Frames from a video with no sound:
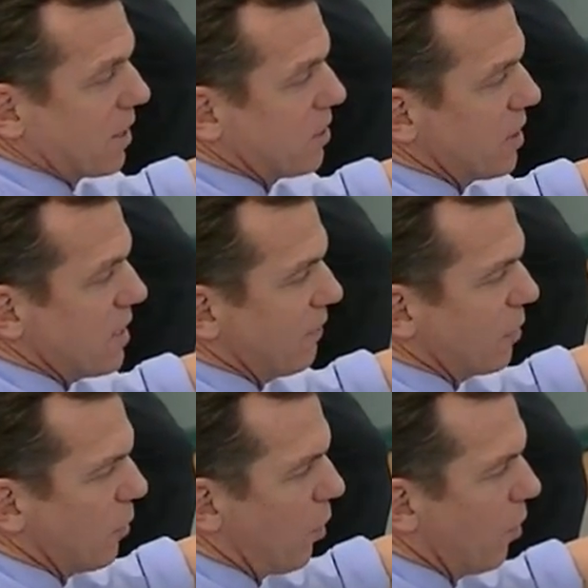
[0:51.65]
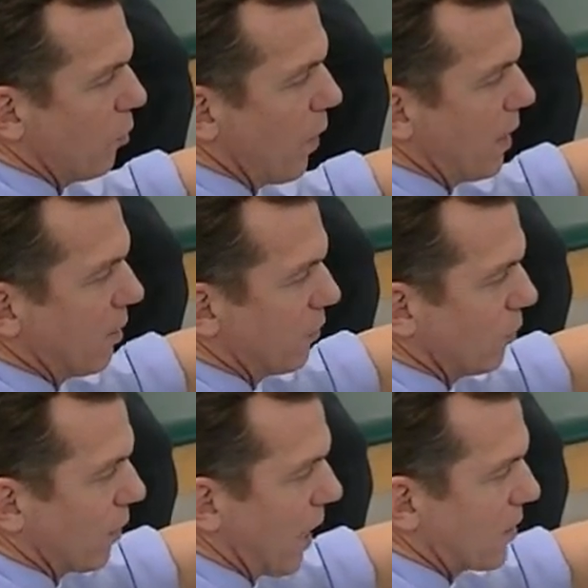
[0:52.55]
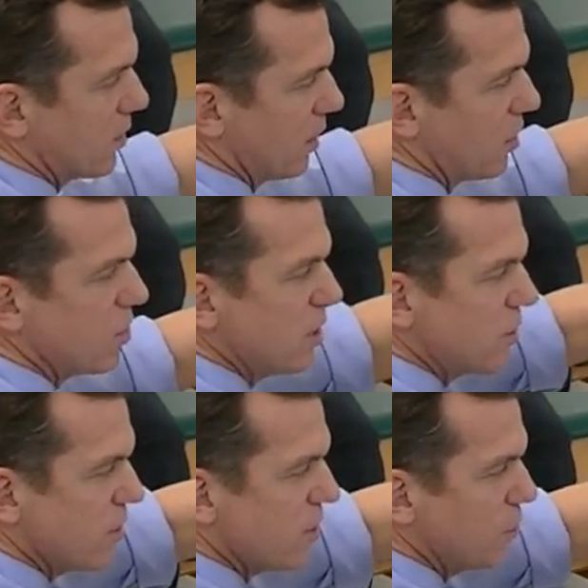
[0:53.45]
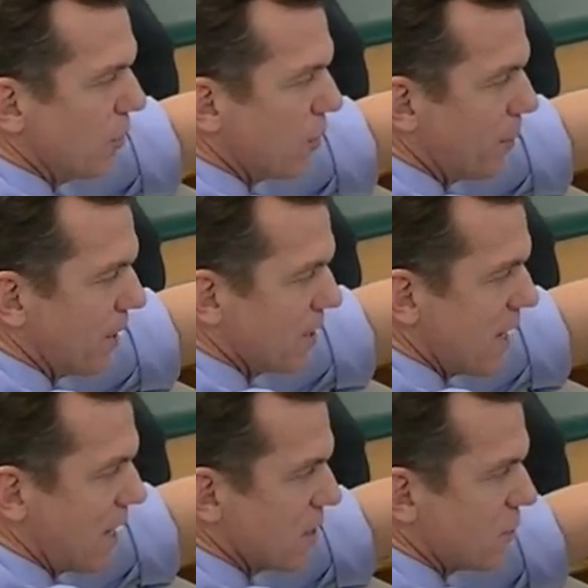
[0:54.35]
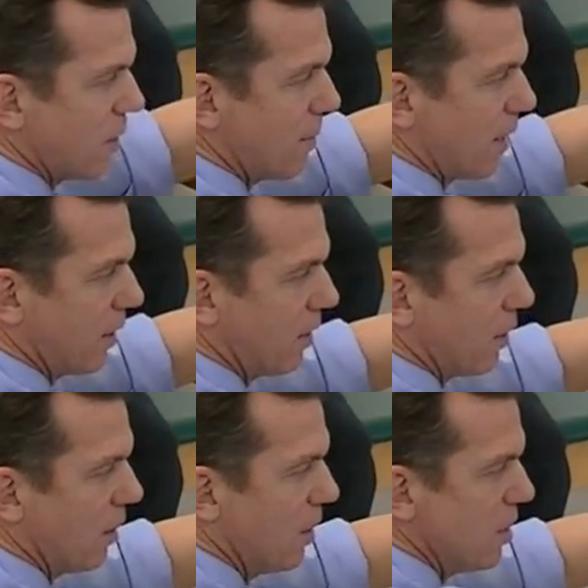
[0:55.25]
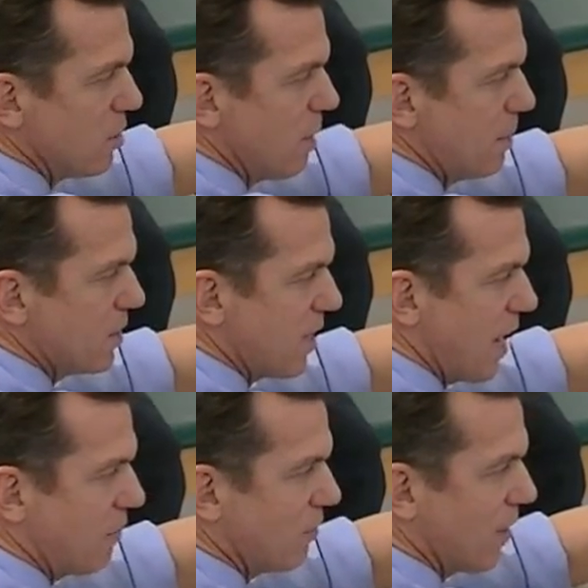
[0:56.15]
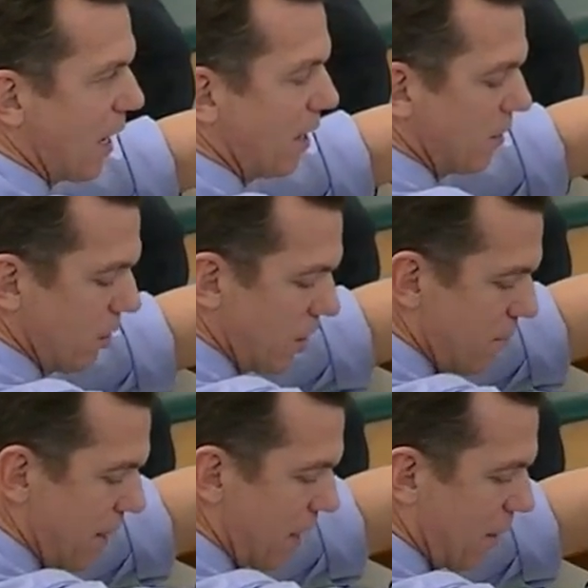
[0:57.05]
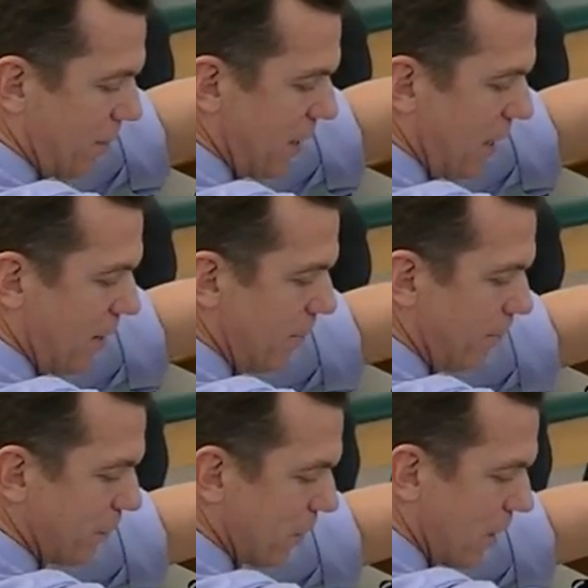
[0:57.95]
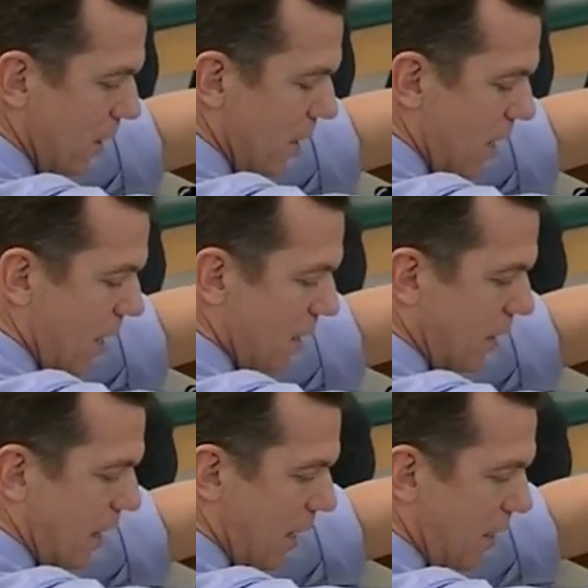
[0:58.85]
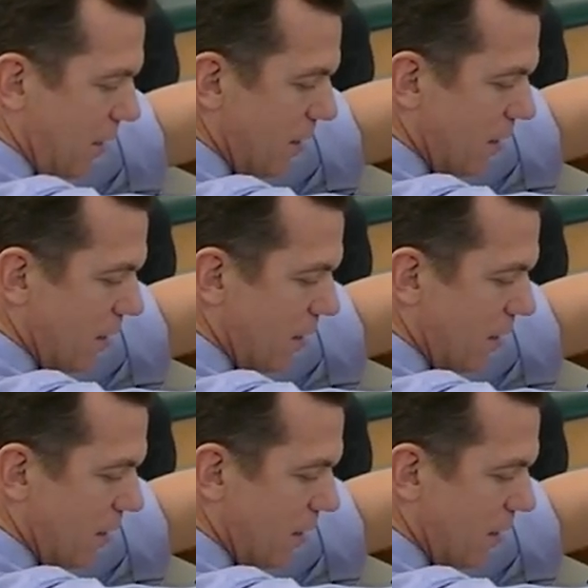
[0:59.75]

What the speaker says: Now she doesn't have to go all the way to the floor actually, because she starts to move at her PSIS right about here. So maybe just half of that. Good. And back up again. And again.